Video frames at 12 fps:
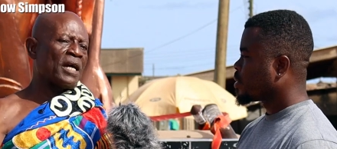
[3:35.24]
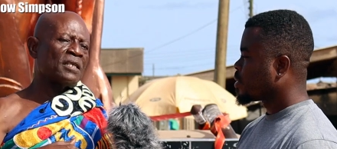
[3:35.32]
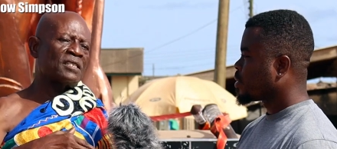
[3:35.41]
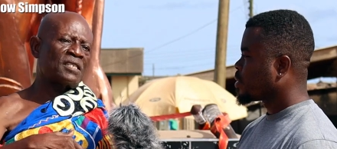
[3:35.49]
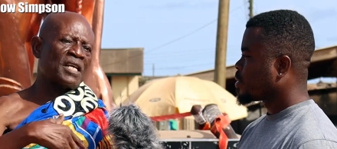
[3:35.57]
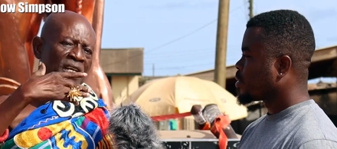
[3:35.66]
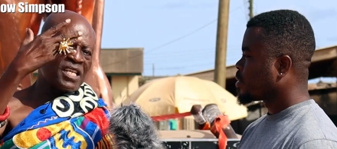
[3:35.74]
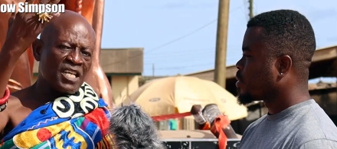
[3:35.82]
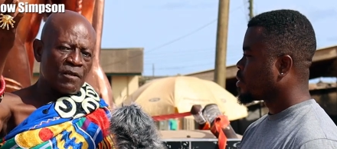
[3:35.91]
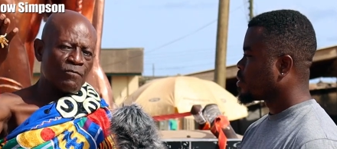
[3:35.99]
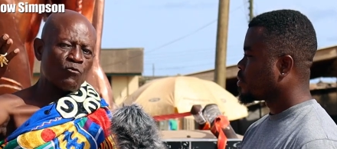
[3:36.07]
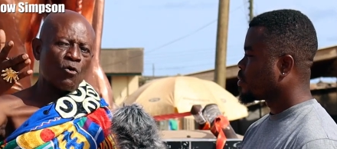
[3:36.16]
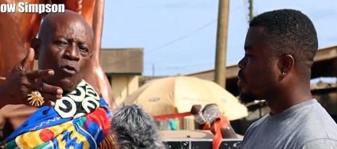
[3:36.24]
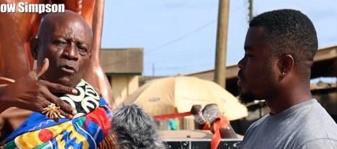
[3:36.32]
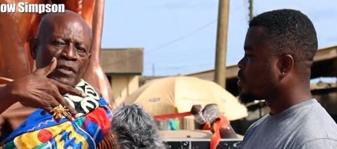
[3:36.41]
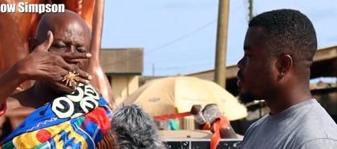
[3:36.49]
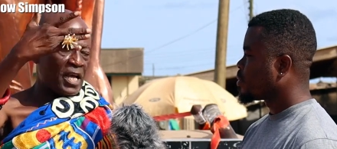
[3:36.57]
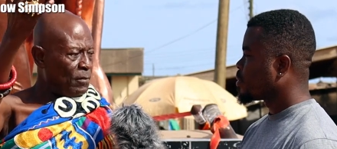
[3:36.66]
Speaker 1: I send him
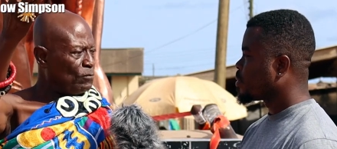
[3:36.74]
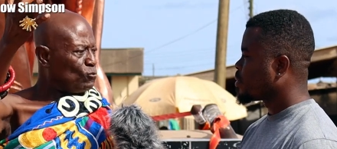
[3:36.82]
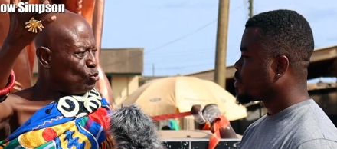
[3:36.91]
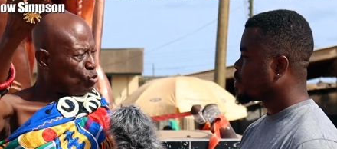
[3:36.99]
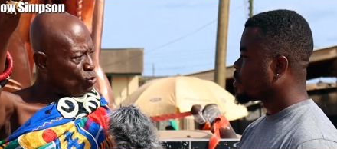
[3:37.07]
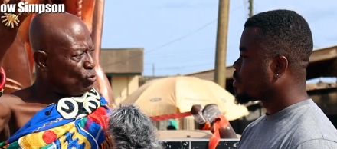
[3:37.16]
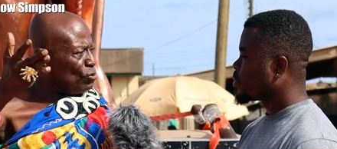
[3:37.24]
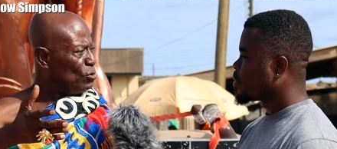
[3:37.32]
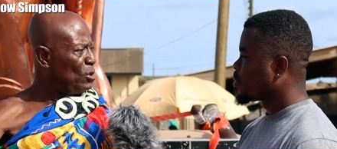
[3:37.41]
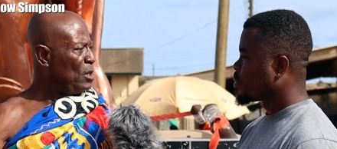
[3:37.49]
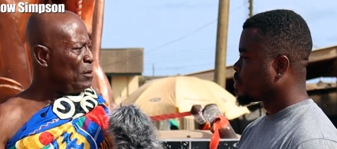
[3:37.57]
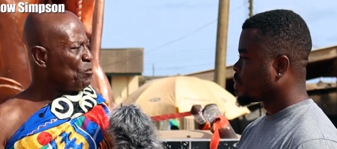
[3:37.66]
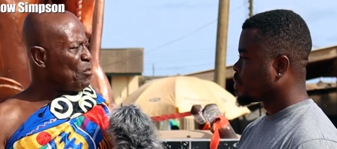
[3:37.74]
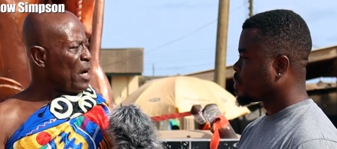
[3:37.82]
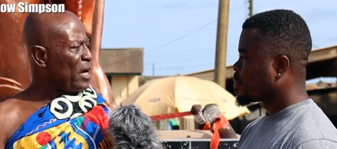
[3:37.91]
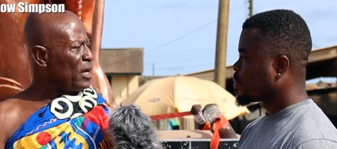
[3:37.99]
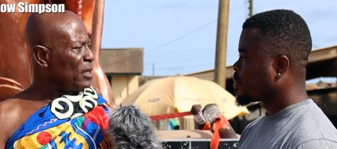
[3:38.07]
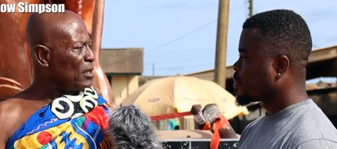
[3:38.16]
or them to
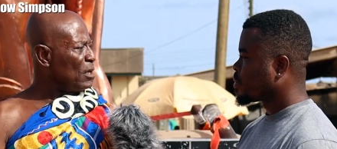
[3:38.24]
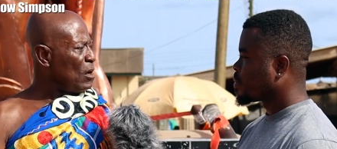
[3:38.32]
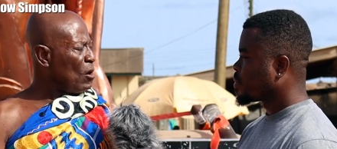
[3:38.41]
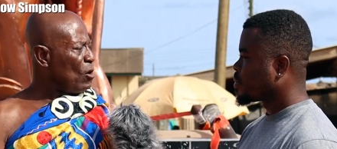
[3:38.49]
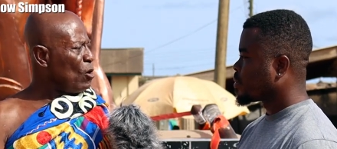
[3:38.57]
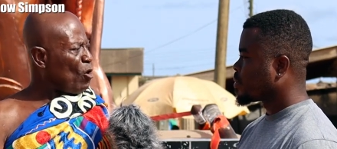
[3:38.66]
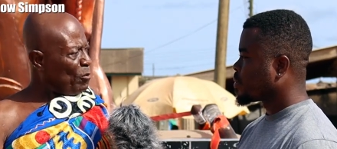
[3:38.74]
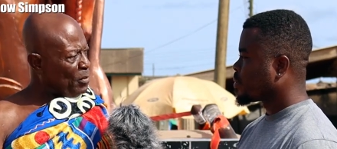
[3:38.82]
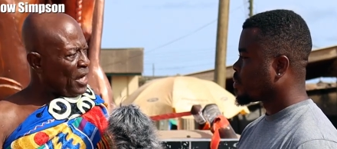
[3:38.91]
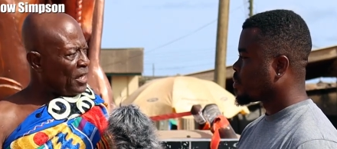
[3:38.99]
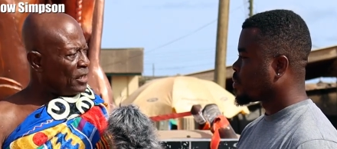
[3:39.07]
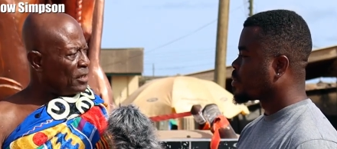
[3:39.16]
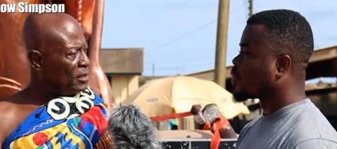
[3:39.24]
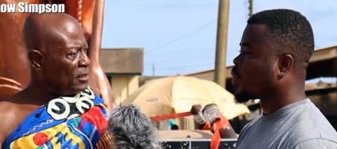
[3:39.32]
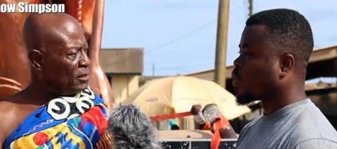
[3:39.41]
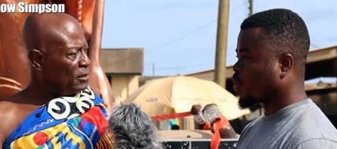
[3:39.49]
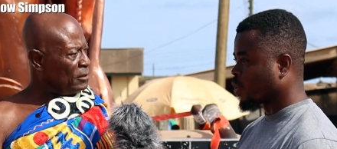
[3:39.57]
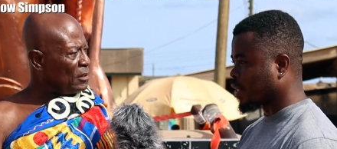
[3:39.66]
my uh, or mine.
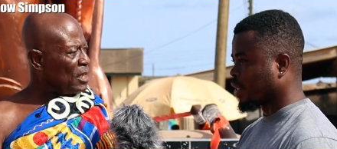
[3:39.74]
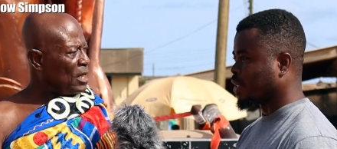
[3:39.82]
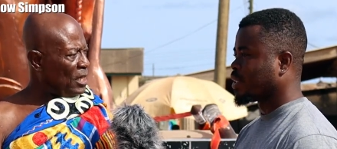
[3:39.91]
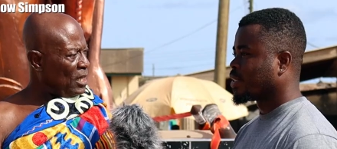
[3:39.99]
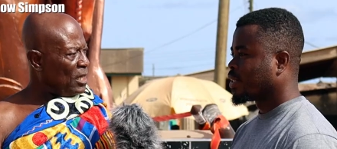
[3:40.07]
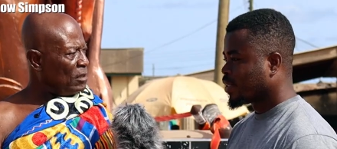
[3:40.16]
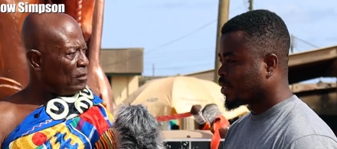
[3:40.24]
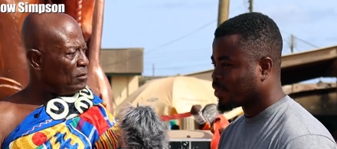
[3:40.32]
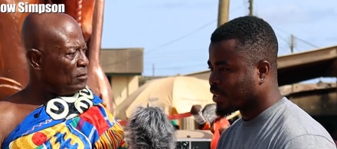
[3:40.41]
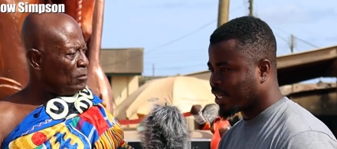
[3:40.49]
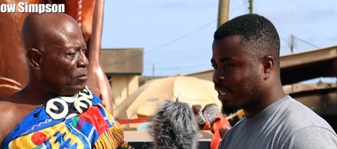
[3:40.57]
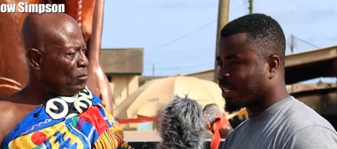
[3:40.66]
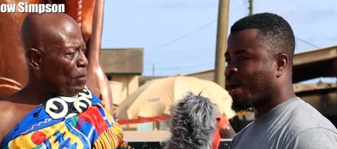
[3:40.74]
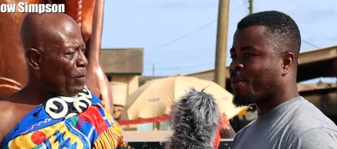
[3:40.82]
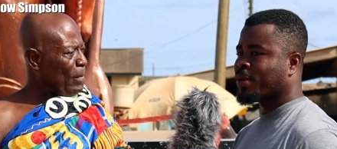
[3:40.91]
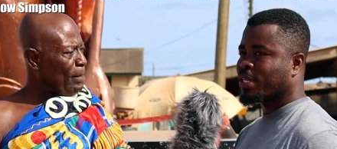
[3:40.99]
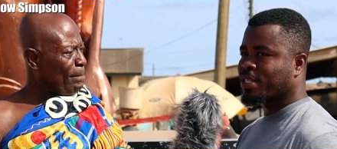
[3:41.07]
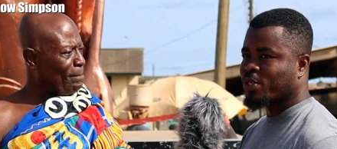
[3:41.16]
Oh, okay. uh -huh
Speaker 2: then that
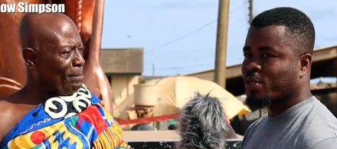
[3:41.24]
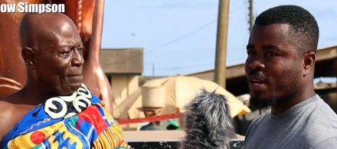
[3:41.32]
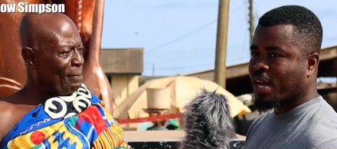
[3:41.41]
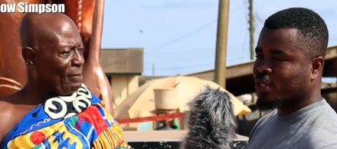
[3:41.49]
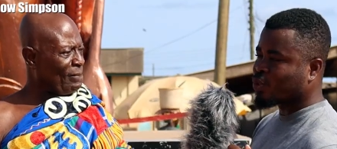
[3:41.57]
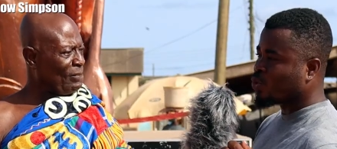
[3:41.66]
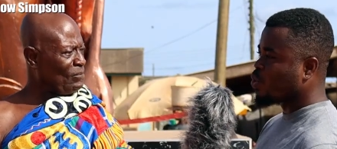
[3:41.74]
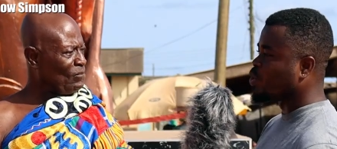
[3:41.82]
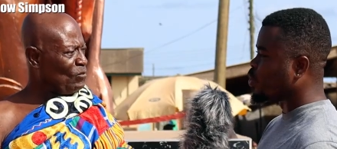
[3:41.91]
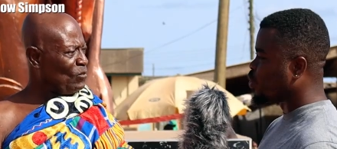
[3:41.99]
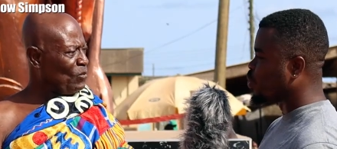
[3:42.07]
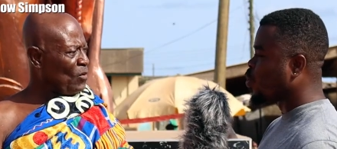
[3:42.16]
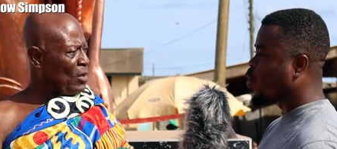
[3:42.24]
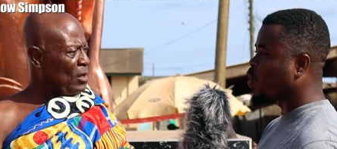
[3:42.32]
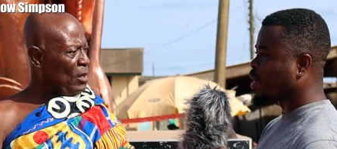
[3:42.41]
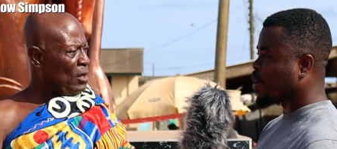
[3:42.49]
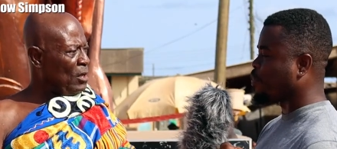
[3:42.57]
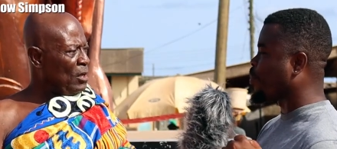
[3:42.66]
means you have, you you
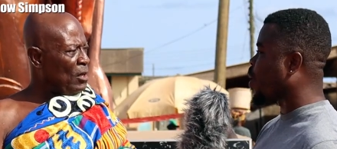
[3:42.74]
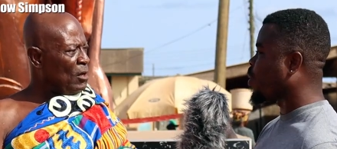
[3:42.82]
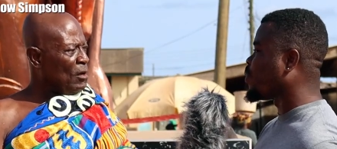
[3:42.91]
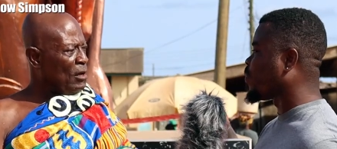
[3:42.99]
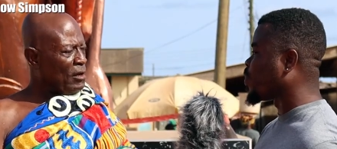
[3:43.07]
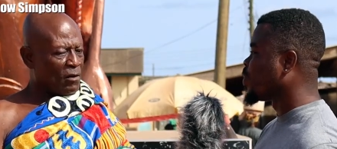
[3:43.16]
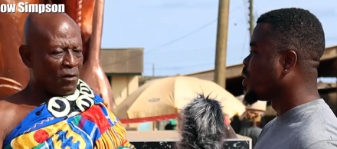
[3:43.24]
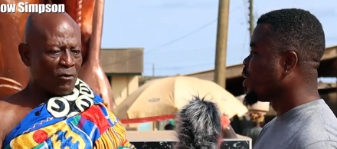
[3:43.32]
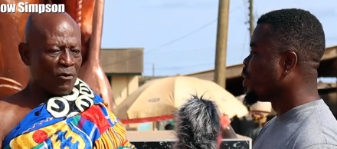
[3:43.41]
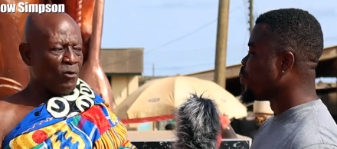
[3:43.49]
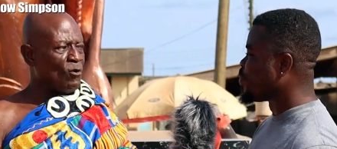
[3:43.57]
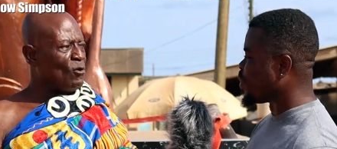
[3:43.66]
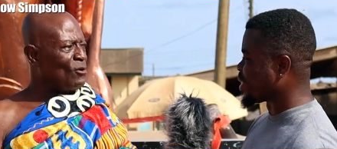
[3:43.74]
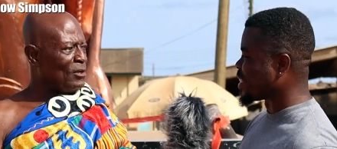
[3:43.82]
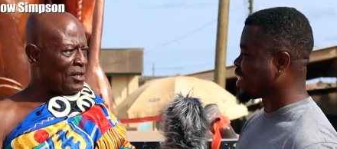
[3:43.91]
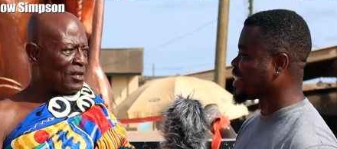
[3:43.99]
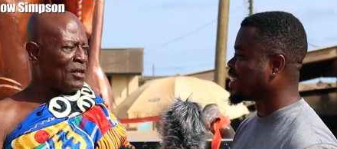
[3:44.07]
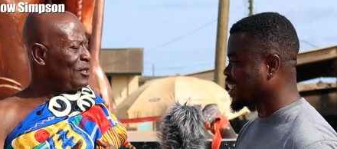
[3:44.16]
hold a powerful oh,
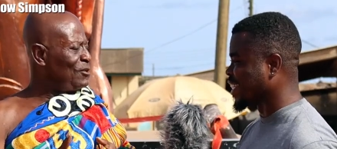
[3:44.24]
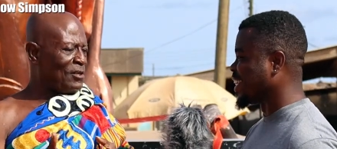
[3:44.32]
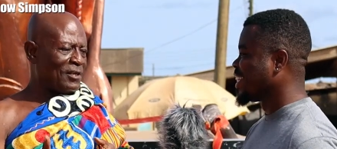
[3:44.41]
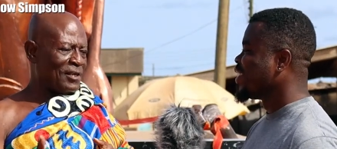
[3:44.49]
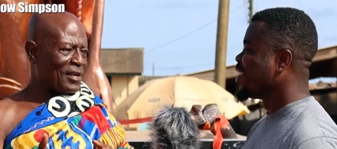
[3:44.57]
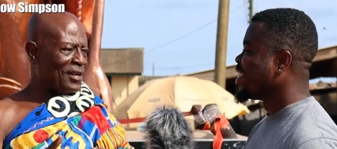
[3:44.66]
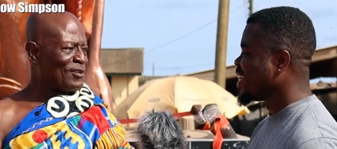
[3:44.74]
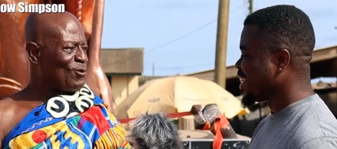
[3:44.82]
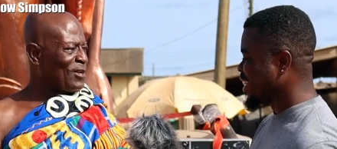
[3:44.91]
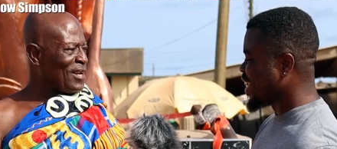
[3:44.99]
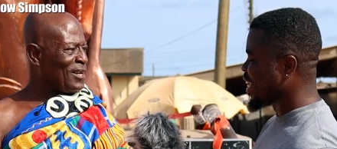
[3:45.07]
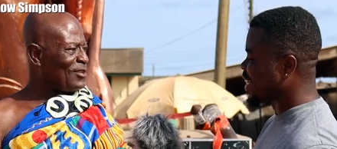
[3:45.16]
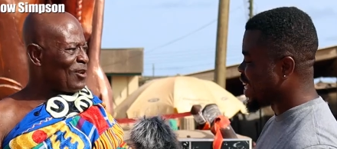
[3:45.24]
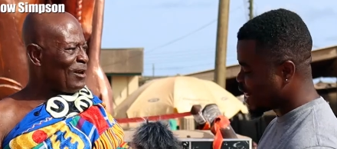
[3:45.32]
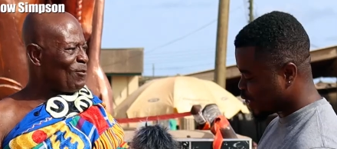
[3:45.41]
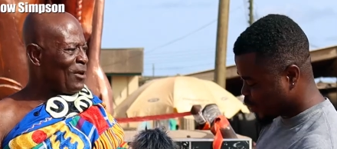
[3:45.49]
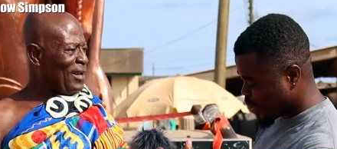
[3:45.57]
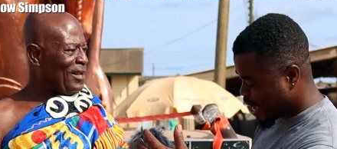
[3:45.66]
position uh, here. Uh, uh, yeah, can,
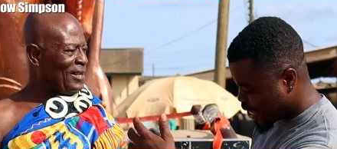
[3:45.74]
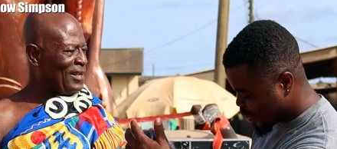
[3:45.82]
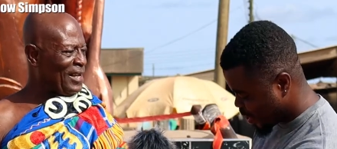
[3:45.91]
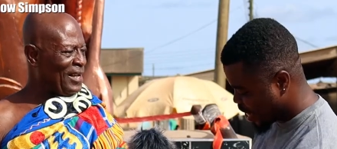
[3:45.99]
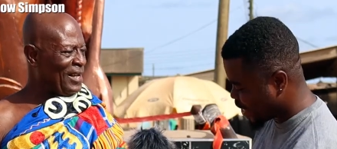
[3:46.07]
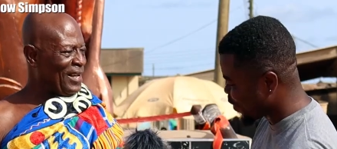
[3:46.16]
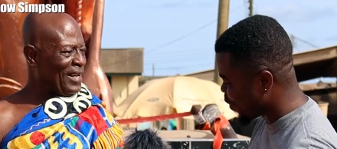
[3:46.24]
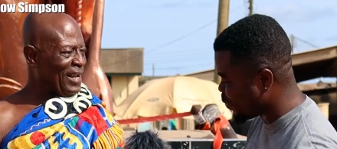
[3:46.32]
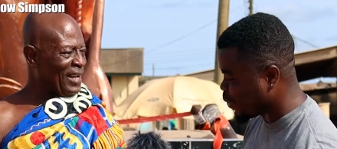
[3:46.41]
that is why you are in your